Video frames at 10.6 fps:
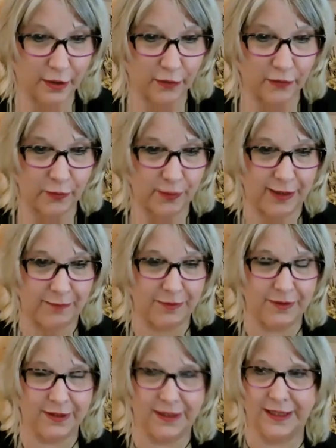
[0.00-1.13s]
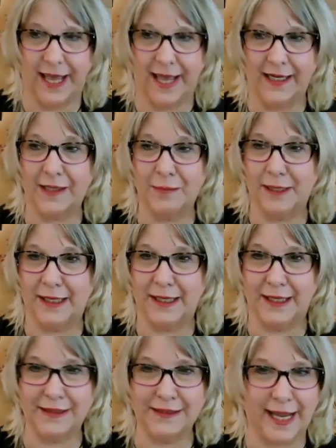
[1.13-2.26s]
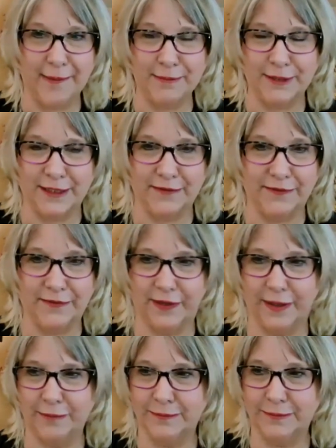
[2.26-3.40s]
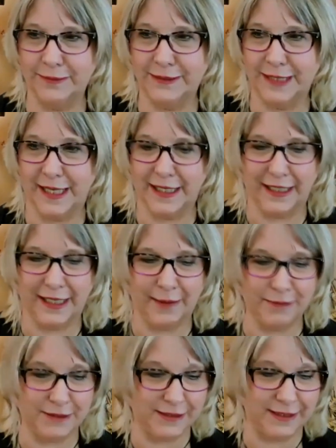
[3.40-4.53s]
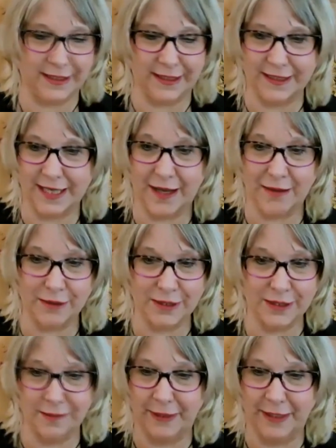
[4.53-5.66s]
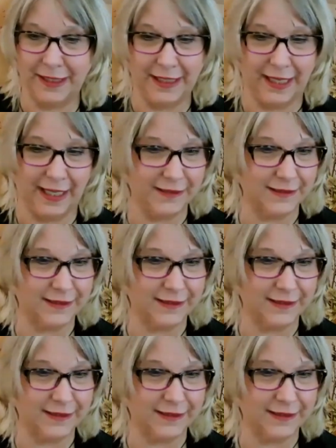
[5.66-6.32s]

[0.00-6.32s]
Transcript: for people. And that can be adaptive, from standing up to sitting down to pinky dancing,